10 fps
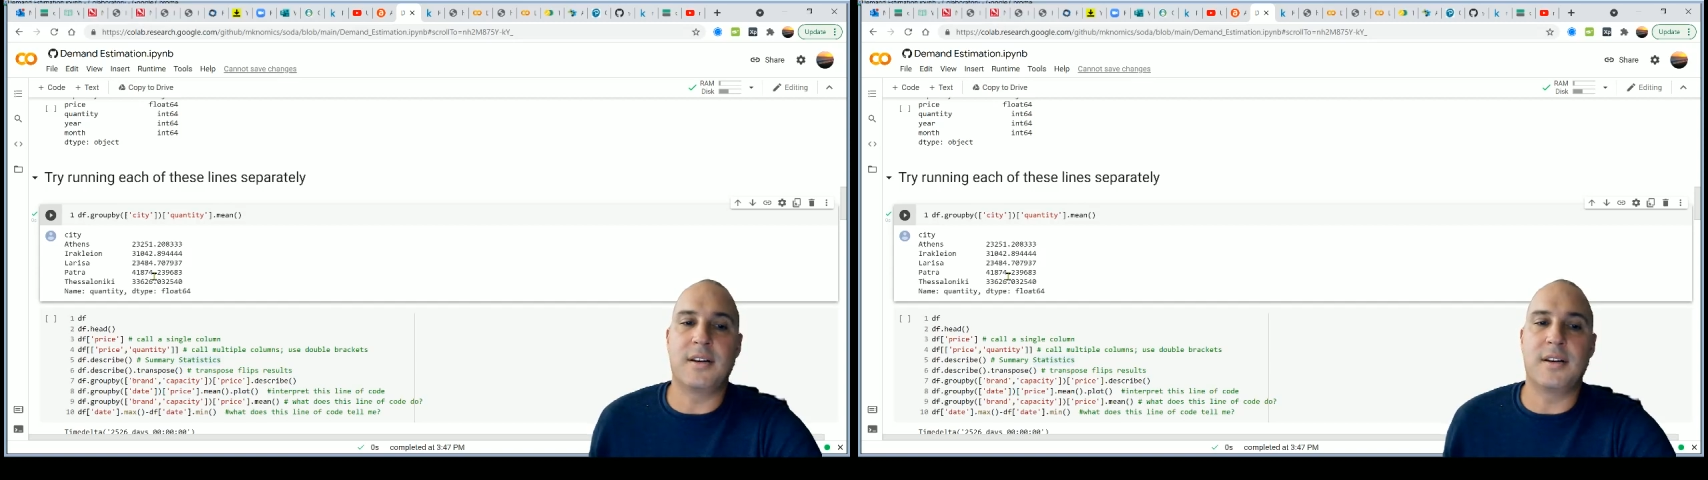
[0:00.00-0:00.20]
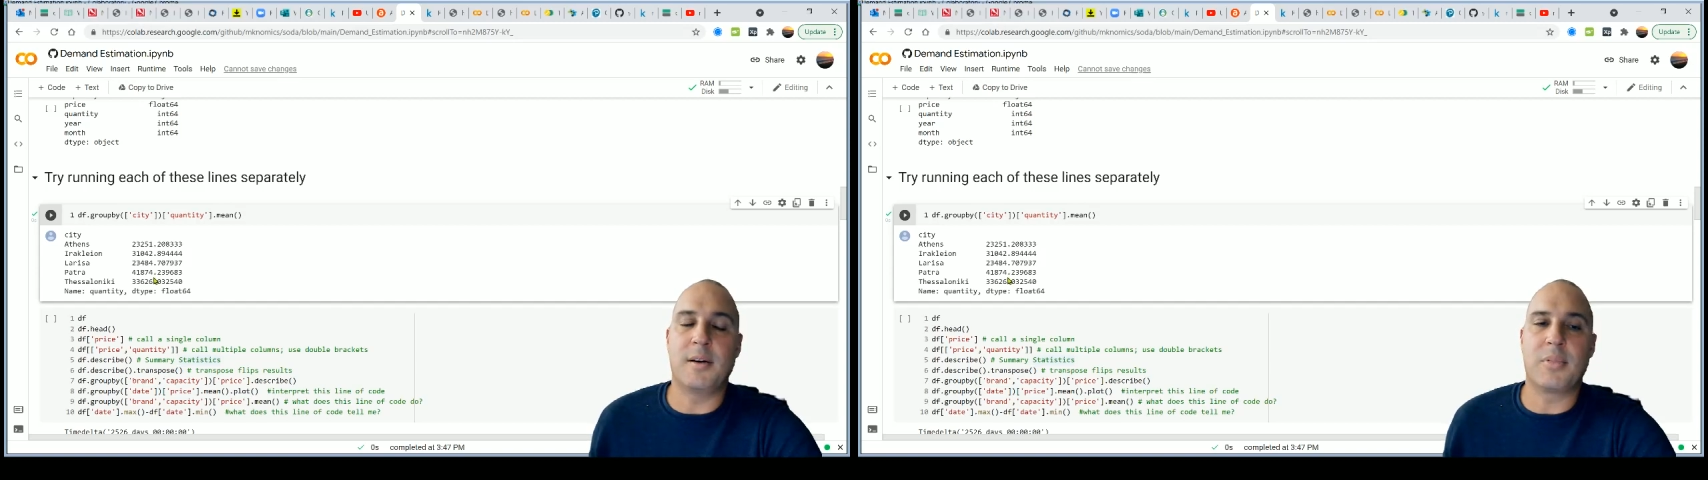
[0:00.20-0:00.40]

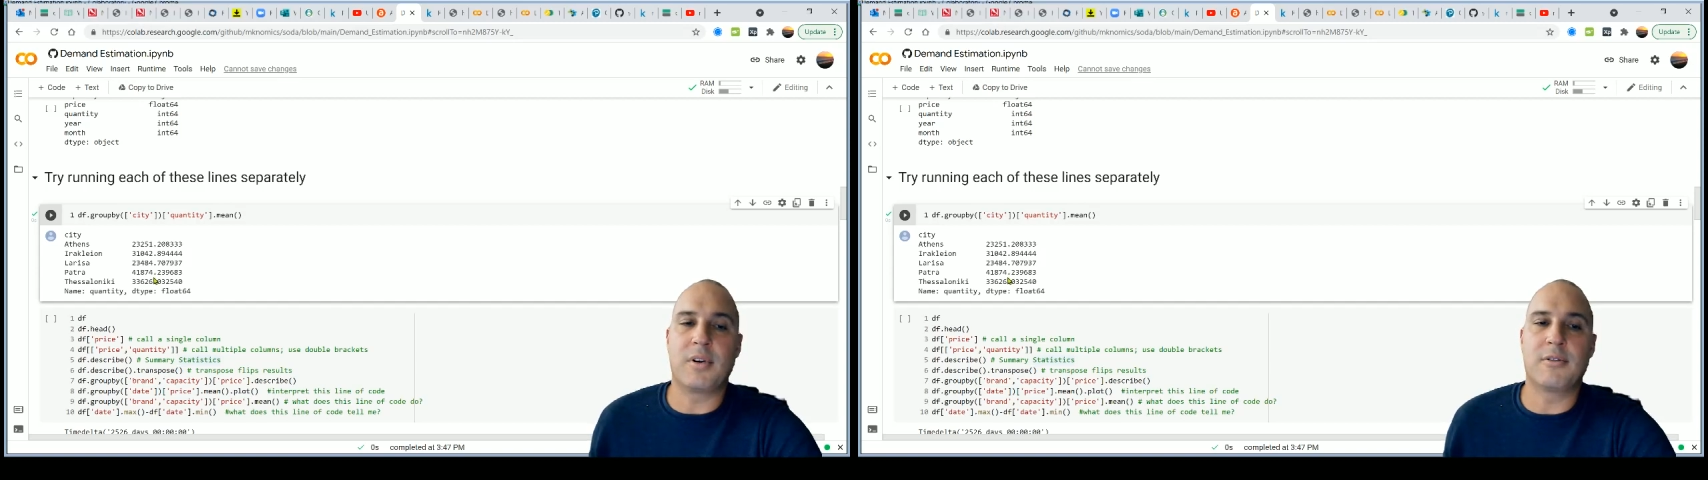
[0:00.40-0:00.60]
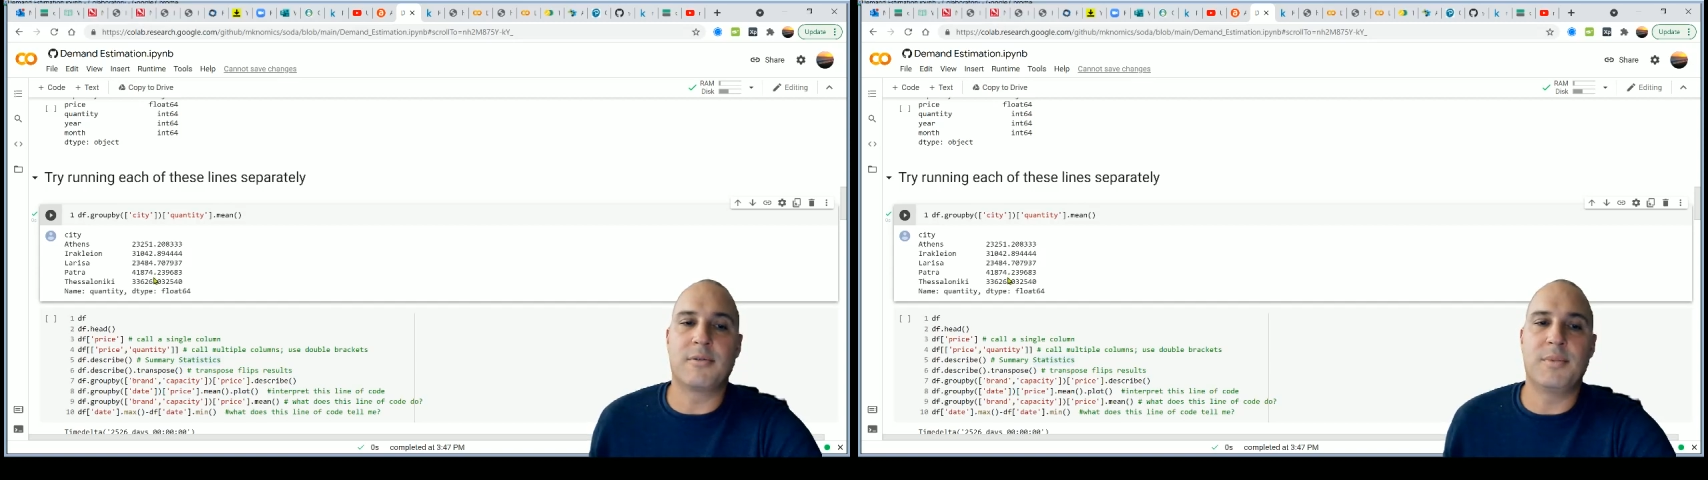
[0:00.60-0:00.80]
number
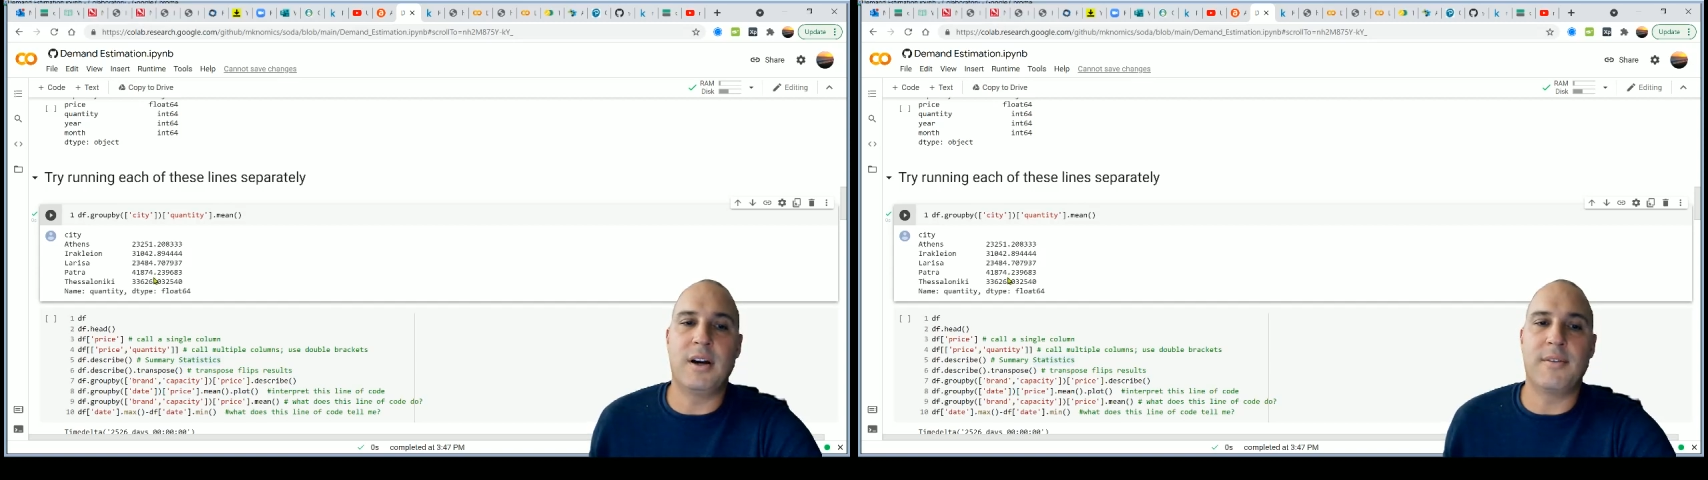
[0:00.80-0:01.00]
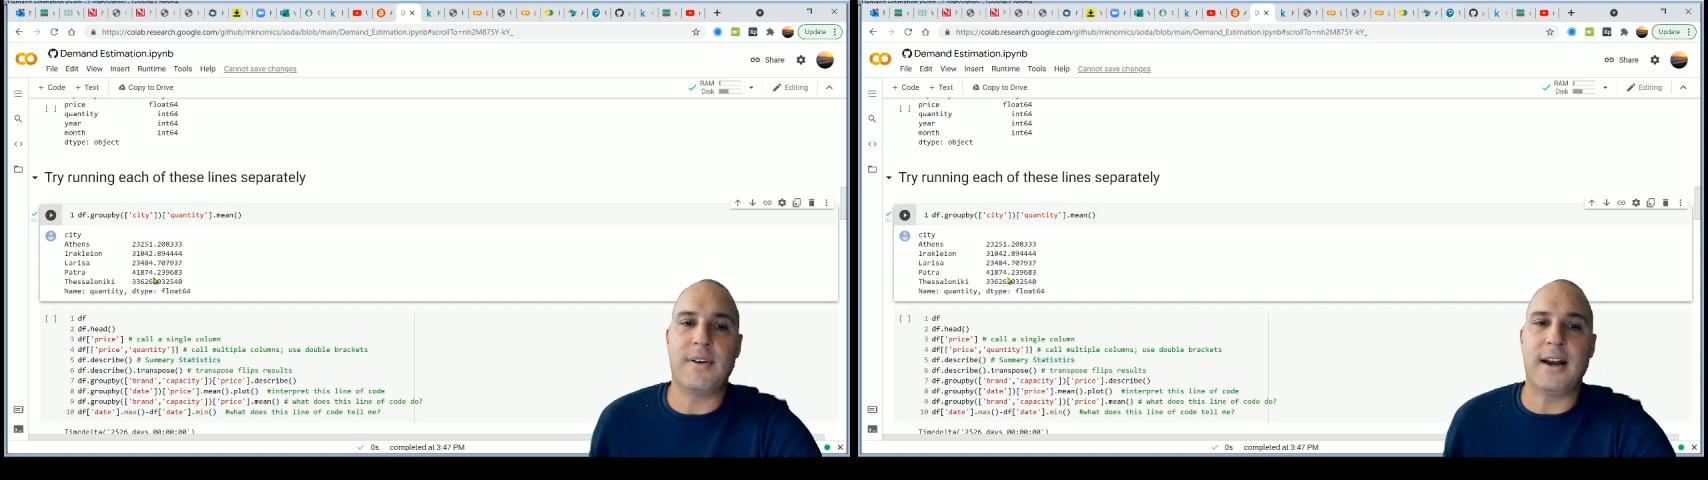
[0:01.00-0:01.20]

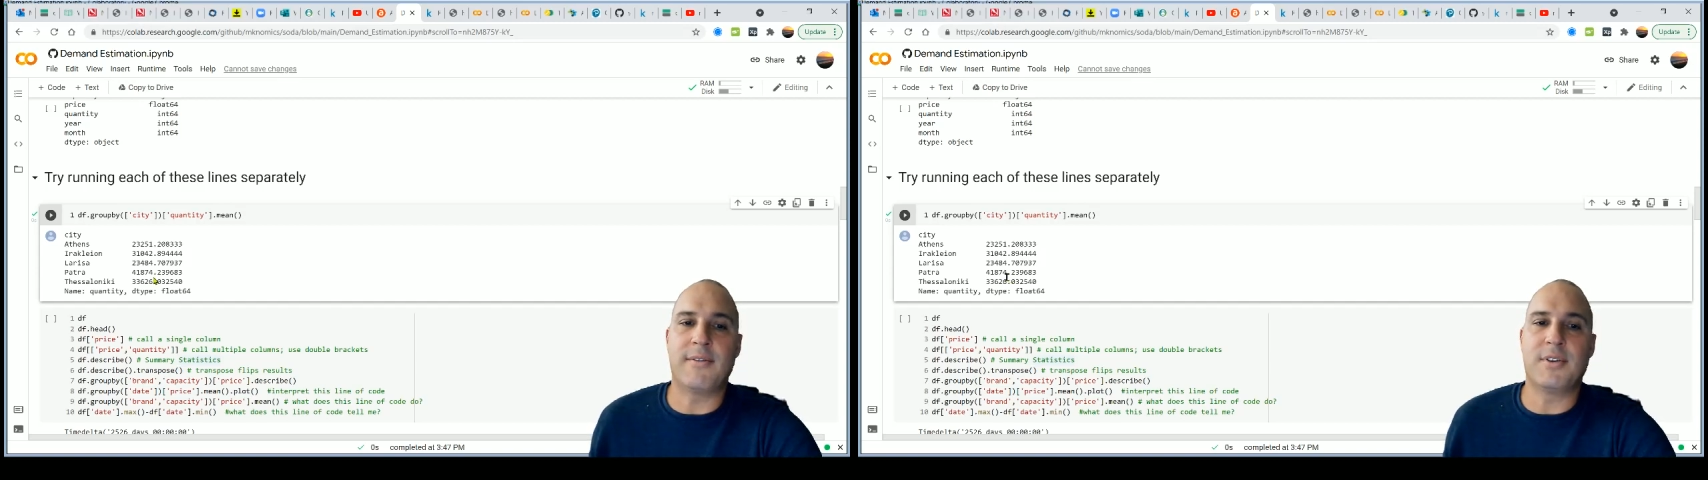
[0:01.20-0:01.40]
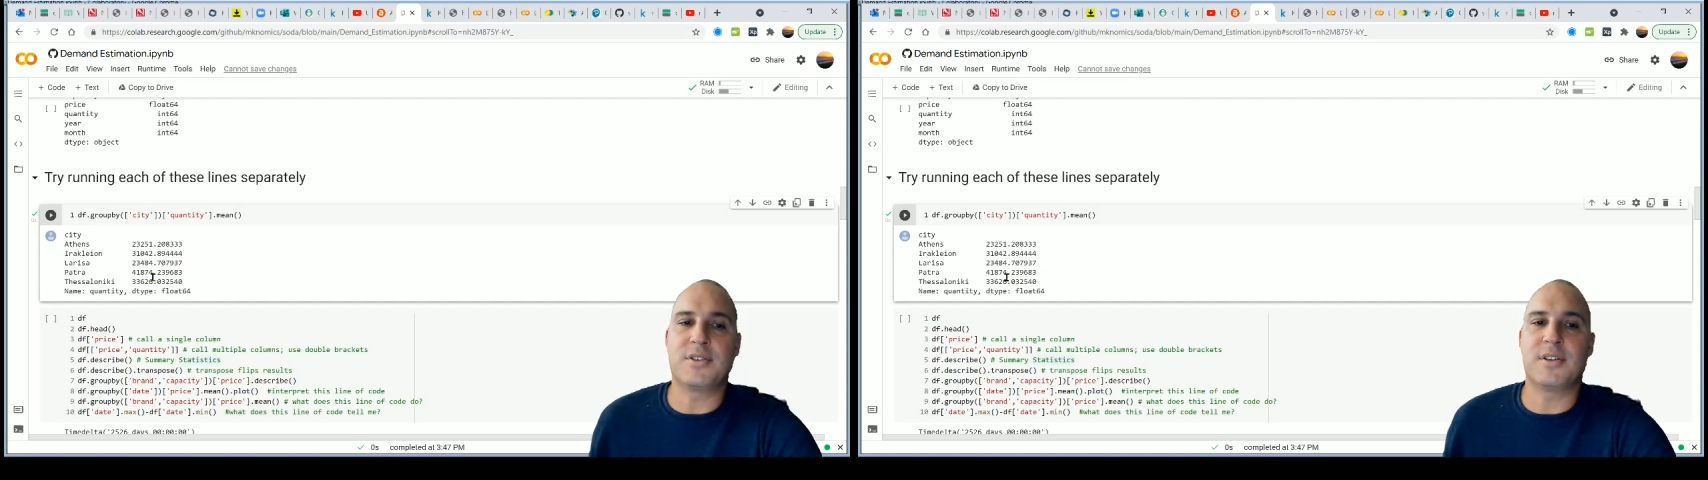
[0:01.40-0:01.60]
of
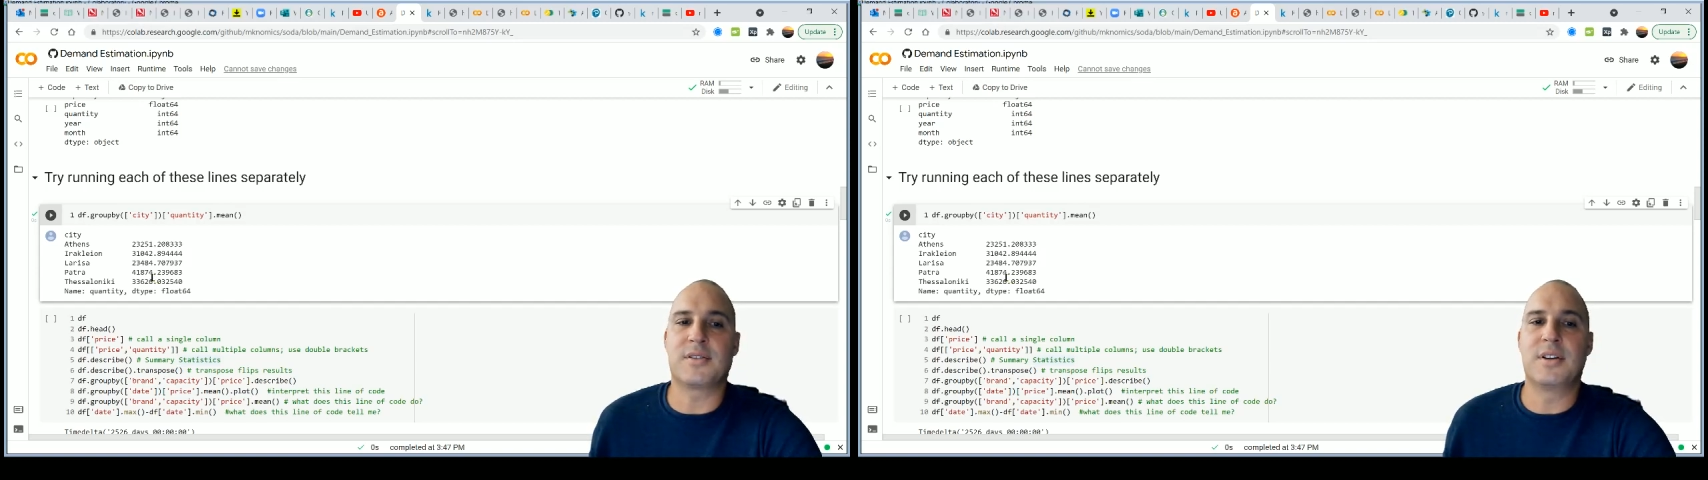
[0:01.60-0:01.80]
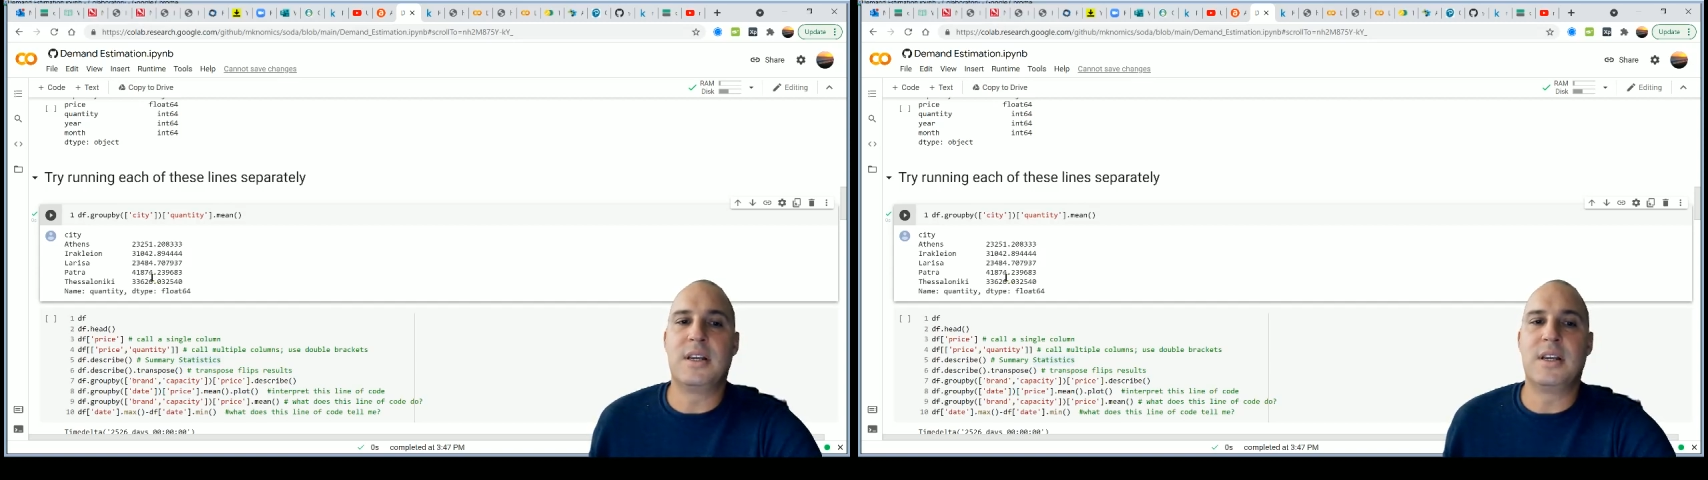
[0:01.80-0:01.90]
averages.